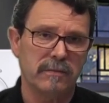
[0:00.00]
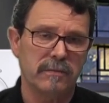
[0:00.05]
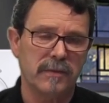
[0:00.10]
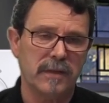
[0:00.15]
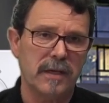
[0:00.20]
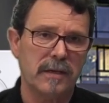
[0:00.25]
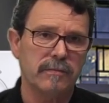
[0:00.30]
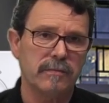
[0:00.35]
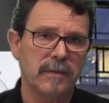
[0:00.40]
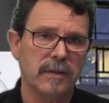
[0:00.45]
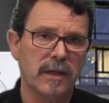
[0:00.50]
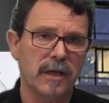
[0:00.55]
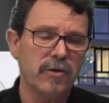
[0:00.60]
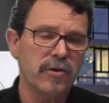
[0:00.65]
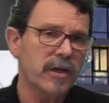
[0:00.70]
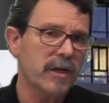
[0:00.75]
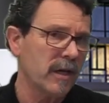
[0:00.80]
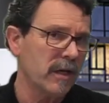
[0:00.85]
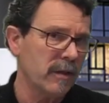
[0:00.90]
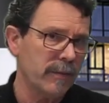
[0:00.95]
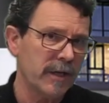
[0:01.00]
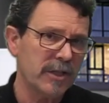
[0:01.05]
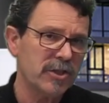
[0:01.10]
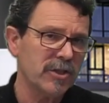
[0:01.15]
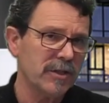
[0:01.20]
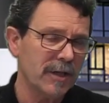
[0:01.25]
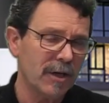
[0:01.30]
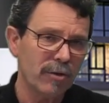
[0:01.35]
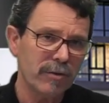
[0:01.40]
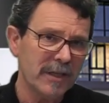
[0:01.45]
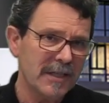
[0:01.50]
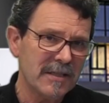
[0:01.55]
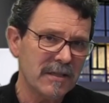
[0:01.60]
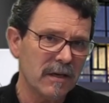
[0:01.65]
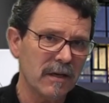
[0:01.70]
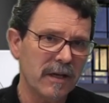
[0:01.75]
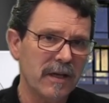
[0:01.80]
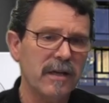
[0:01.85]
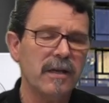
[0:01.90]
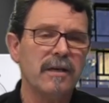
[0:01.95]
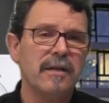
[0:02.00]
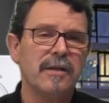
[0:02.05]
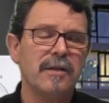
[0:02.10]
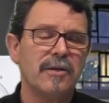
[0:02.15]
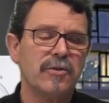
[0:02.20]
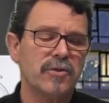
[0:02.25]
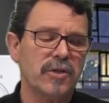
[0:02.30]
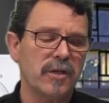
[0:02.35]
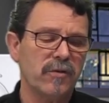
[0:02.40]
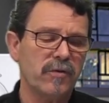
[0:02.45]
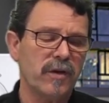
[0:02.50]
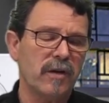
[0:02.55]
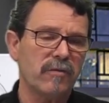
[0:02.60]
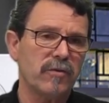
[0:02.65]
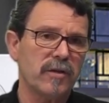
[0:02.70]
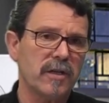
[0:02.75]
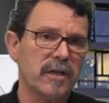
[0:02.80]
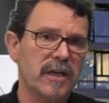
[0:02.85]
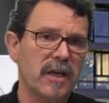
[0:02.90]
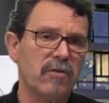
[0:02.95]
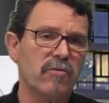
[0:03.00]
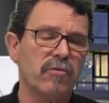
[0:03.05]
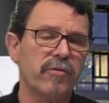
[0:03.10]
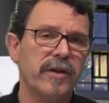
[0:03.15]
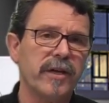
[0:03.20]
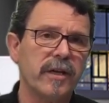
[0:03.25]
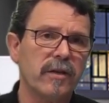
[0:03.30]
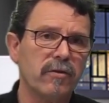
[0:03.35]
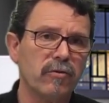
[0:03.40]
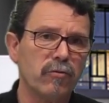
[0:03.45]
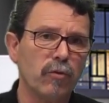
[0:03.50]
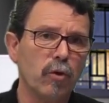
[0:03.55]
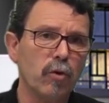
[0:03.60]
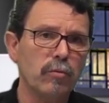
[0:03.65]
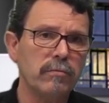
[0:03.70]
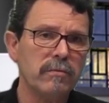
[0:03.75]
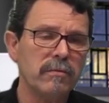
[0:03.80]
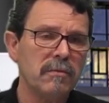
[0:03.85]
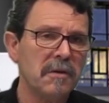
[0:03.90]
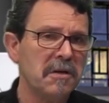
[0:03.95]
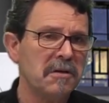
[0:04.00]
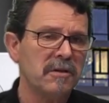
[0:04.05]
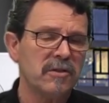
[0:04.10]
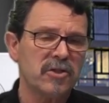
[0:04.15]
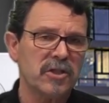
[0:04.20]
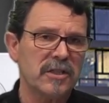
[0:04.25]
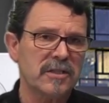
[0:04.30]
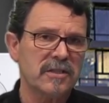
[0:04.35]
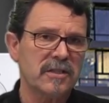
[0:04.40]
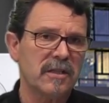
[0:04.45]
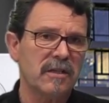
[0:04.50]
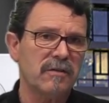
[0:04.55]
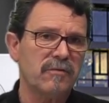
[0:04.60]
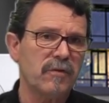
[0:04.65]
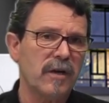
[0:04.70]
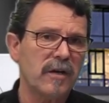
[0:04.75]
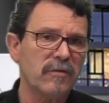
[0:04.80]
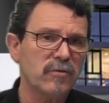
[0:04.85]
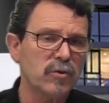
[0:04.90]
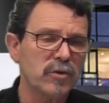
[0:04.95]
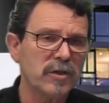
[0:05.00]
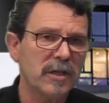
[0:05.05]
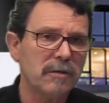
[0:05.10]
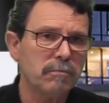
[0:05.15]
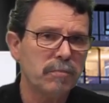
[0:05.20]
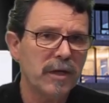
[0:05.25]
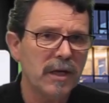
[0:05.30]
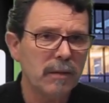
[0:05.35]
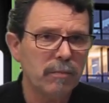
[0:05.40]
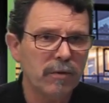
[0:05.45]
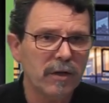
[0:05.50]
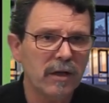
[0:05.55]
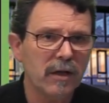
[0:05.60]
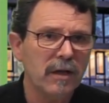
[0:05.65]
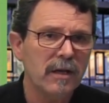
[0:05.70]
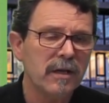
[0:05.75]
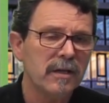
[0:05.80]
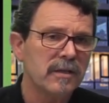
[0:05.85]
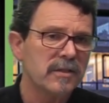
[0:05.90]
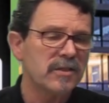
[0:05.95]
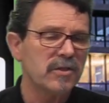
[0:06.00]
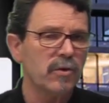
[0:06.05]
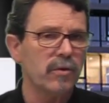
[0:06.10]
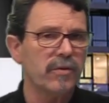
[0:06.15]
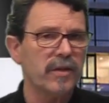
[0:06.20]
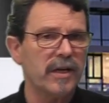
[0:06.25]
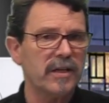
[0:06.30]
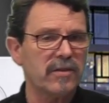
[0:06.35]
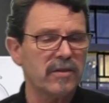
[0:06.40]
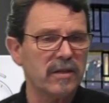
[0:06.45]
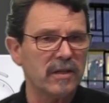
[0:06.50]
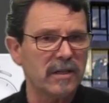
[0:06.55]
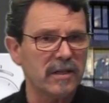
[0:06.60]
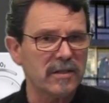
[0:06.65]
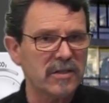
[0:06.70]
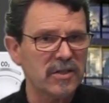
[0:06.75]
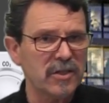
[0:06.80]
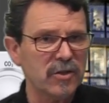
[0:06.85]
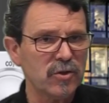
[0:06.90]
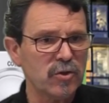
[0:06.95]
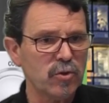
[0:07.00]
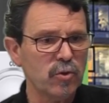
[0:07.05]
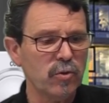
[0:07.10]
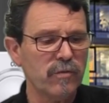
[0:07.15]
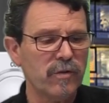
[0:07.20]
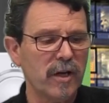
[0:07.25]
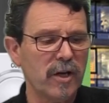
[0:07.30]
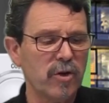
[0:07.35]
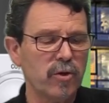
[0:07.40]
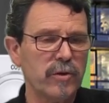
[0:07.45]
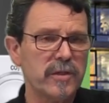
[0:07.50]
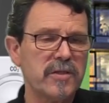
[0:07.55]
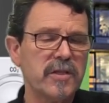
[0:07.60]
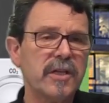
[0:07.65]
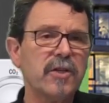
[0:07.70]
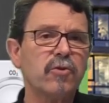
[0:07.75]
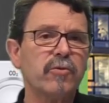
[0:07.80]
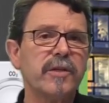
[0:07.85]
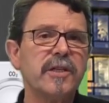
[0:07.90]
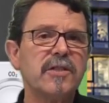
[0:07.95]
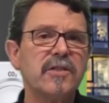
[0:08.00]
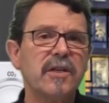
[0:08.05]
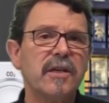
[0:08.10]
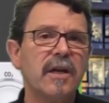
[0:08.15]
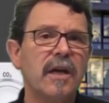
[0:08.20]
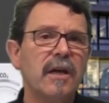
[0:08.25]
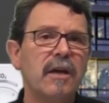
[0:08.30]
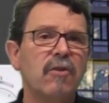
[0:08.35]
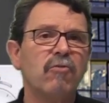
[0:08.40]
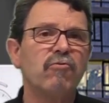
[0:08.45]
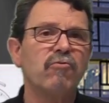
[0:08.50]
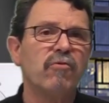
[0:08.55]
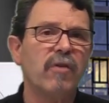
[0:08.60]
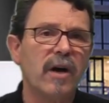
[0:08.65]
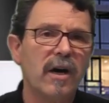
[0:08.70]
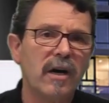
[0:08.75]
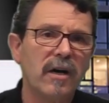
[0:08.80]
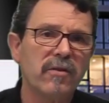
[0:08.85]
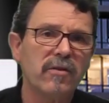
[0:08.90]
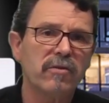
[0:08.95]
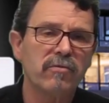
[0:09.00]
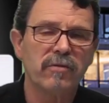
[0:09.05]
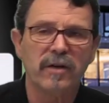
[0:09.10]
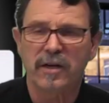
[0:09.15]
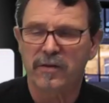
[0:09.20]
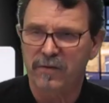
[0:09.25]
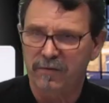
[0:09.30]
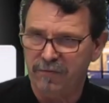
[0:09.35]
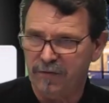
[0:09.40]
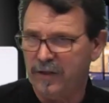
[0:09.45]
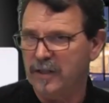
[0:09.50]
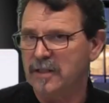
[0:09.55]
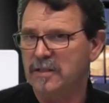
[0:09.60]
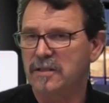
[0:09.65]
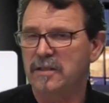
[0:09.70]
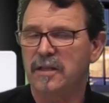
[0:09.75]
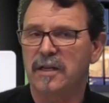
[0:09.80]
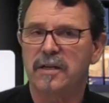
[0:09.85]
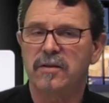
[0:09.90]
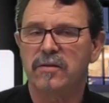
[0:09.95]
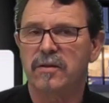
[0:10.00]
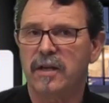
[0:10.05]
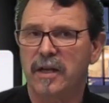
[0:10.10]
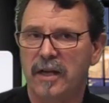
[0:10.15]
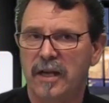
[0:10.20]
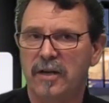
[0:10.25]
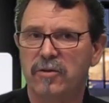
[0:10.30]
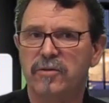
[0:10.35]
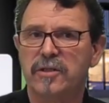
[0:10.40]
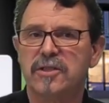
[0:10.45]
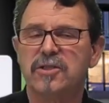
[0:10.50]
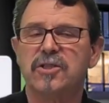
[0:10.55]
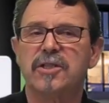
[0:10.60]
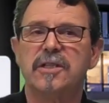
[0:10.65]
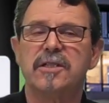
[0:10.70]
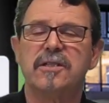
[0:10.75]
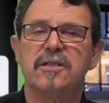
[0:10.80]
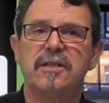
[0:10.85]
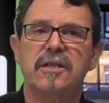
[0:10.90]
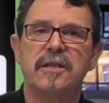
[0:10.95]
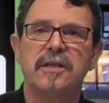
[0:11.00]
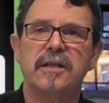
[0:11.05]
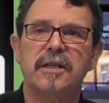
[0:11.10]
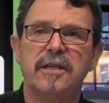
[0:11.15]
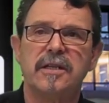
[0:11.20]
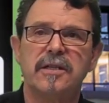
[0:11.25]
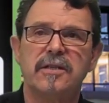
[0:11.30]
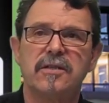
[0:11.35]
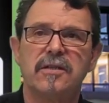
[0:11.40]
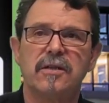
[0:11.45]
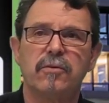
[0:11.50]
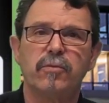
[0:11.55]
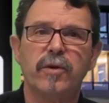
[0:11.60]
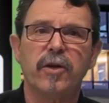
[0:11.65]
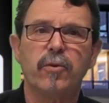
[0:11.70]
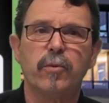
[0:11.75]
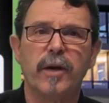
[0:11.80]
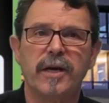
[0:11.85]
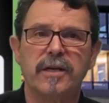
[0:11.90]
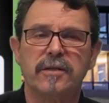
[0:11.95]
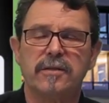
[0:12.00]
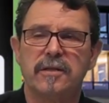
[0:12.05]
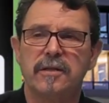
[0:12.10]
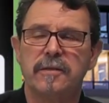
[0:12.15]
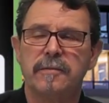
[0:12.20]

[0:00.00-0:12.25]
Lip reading: Yeah, and you can imagine now easily. So if you have a gathering in the room, just 5 to 10 people, so that the CO2 value is increasing rather fast, and the air exchange is required.